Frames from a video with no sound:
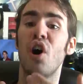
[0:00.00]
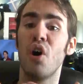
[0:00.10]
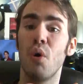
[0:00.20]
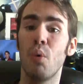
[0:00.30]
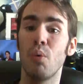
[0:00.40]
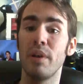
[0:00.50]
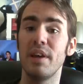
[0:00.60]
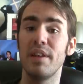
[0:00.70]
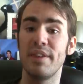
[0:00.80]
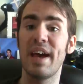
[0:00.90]
owned
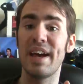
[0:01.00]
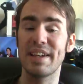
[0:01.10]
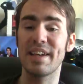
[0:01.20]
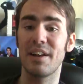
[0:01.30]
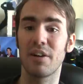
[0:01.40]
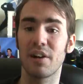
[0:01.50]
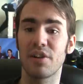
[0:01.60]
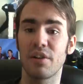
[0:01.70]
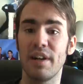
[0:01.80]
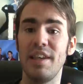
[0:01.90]
that
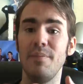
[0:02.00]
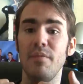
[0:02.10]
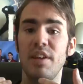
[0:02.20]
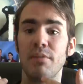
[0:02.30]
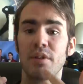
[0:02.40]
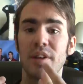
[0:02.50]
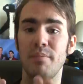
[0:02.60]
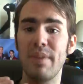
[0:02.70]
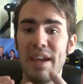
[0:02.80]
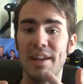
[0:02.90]
character, and he really
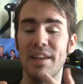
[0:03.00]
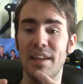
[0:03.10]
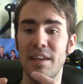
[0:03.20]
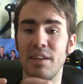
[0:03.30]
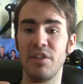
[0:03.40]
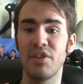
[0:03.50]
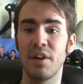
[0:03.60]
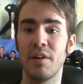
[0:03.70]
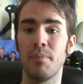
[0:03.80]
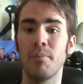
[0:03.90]
made it his
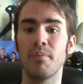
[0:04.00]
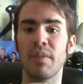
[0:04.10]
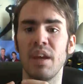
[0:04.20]
own